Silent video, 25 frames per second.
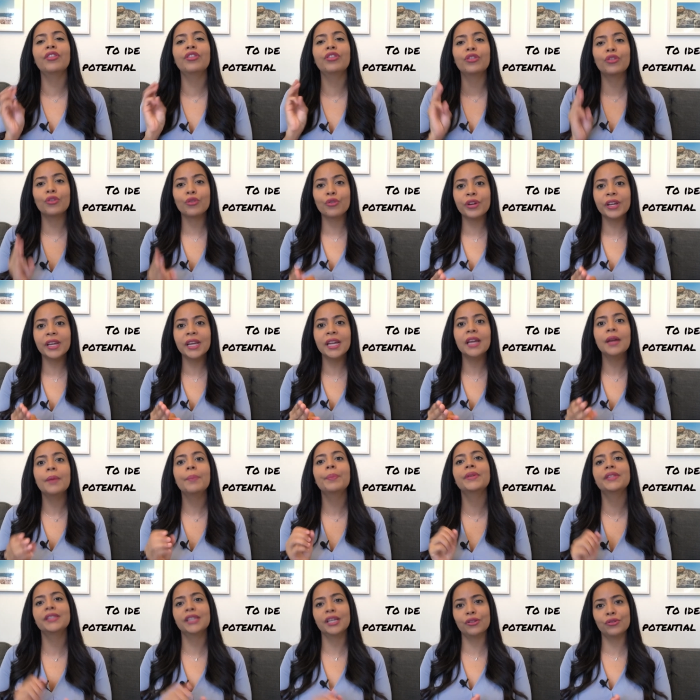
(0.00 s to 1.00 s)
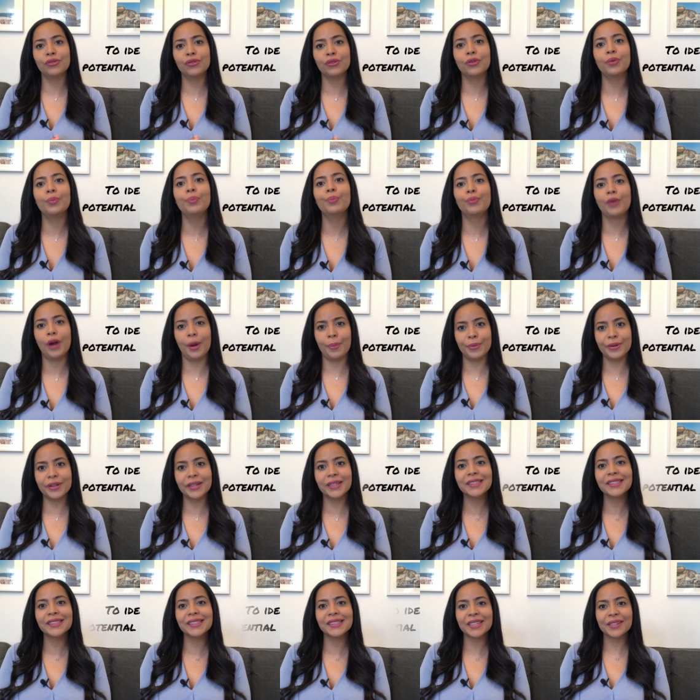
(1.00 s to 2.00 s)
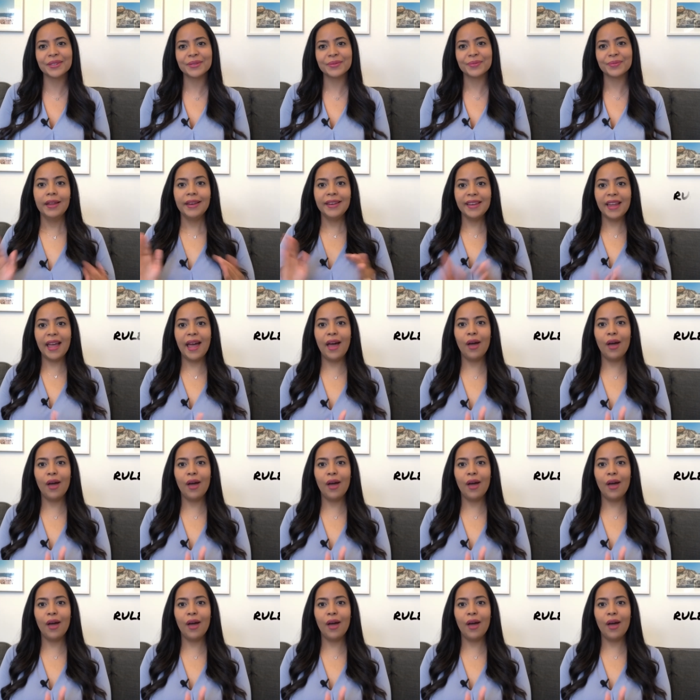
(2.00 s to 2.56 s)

3 potential properties. Now